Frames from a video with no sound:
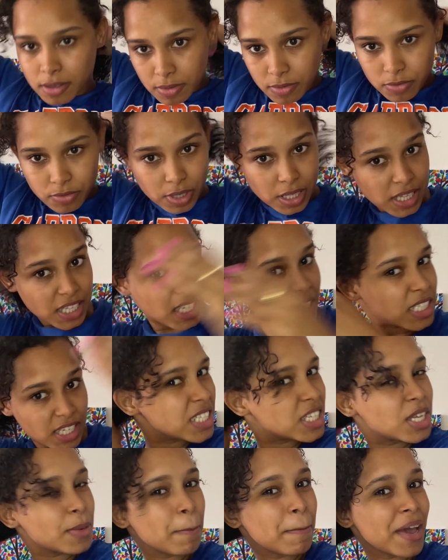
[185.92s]
really
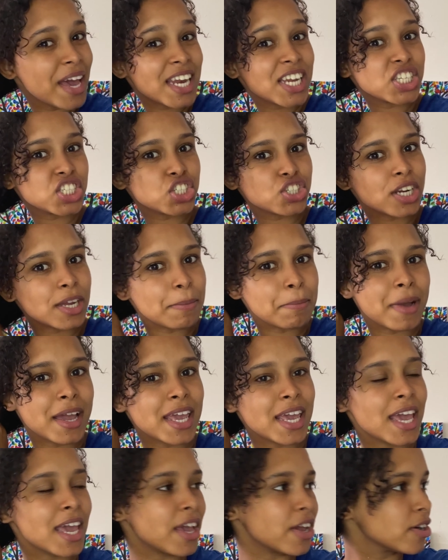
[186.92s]
penetrate my
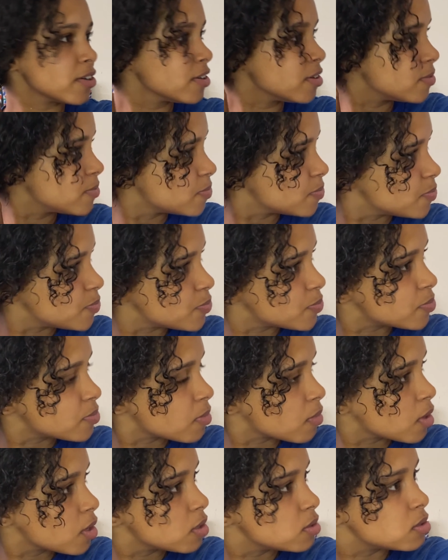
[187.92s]
hair.
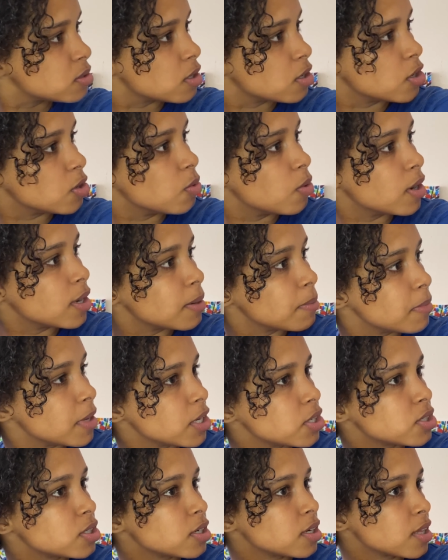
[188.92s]
So you want to make
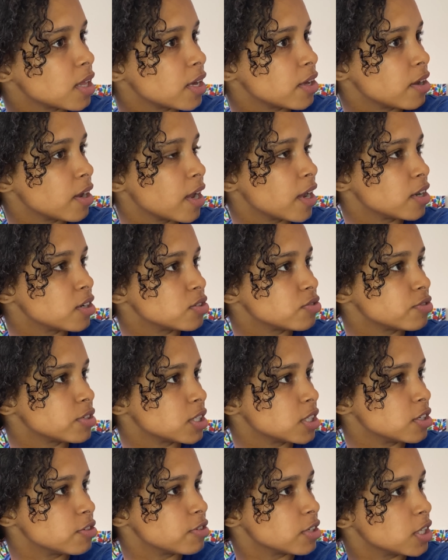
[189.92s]
sure that your hair is
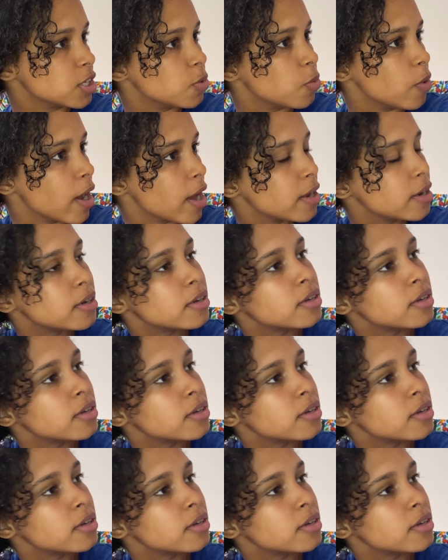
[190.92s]
really wet.